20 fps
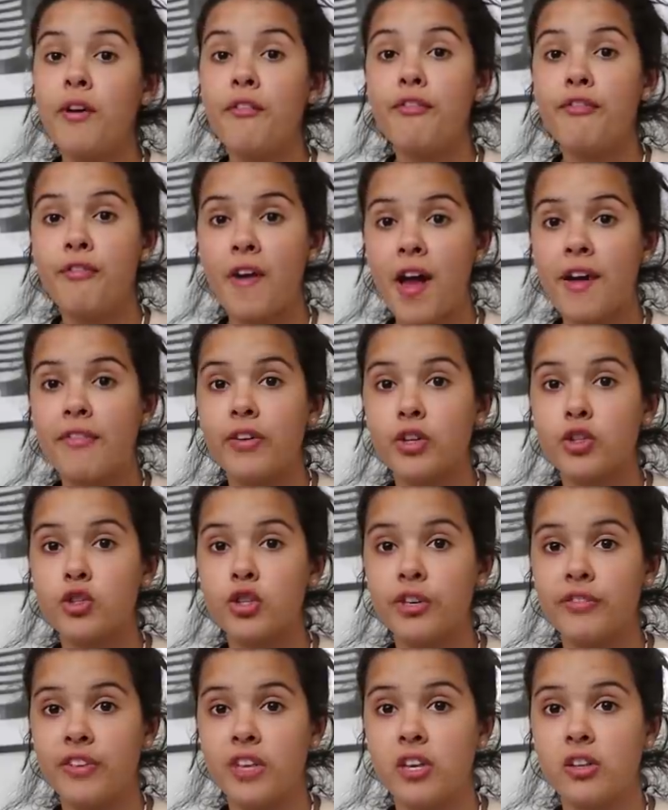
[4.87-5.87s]
We have
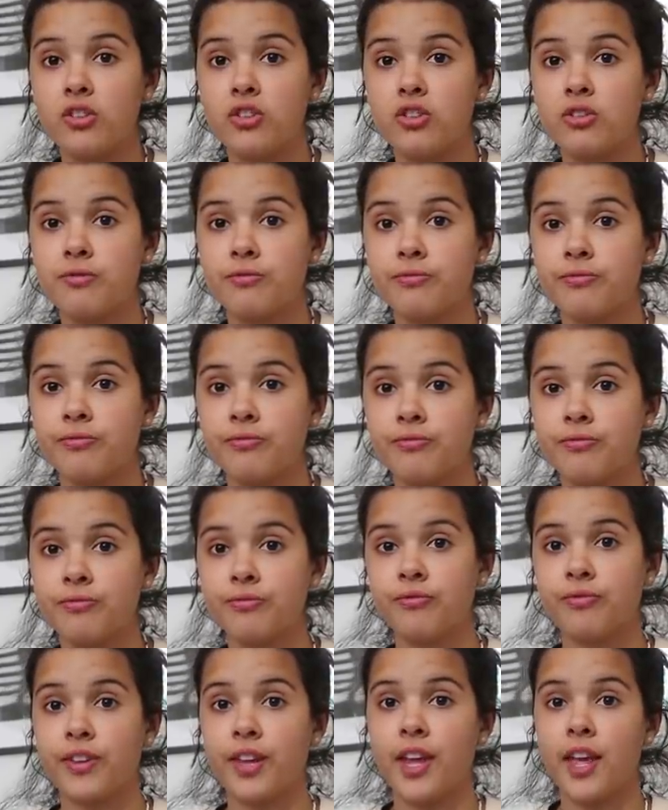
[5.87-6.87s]
500 of each.
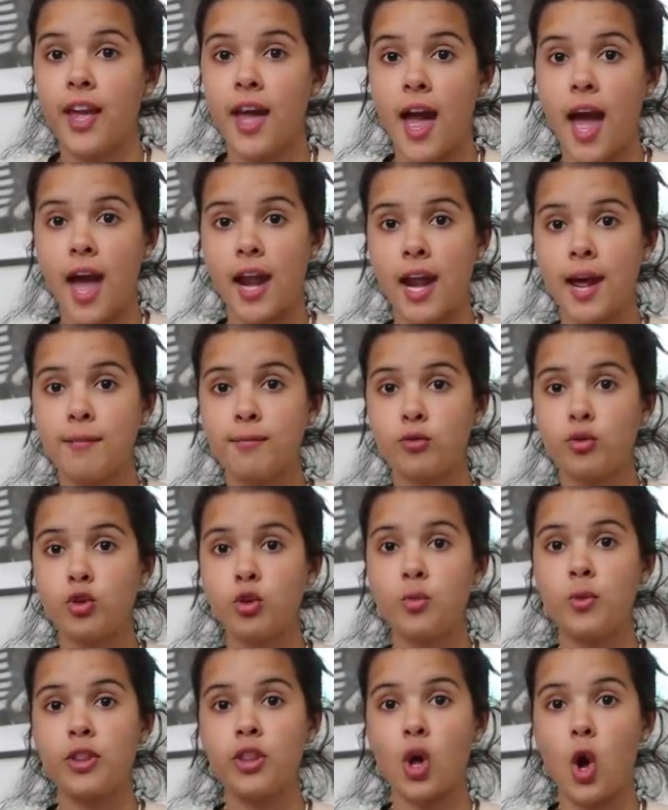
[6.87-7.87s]
And I'm
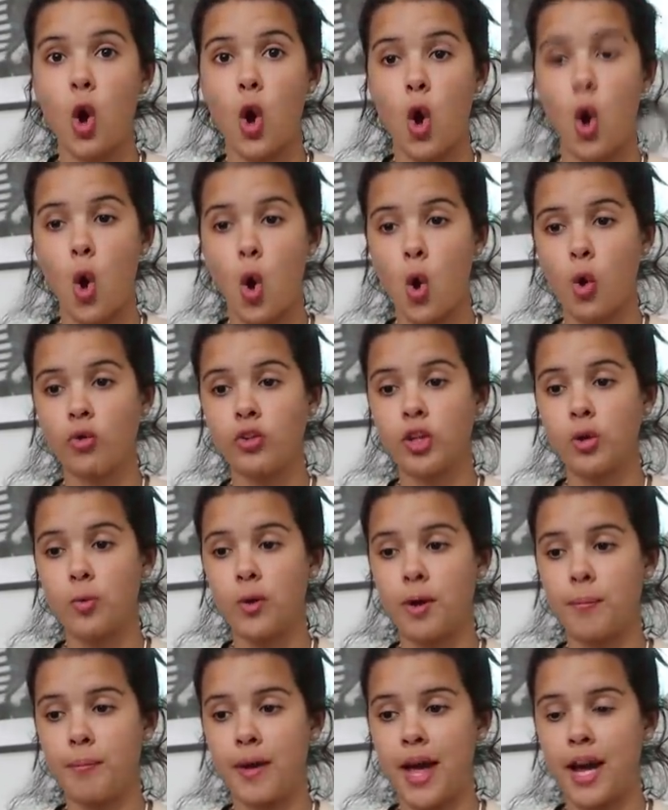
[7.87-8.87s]
through with only one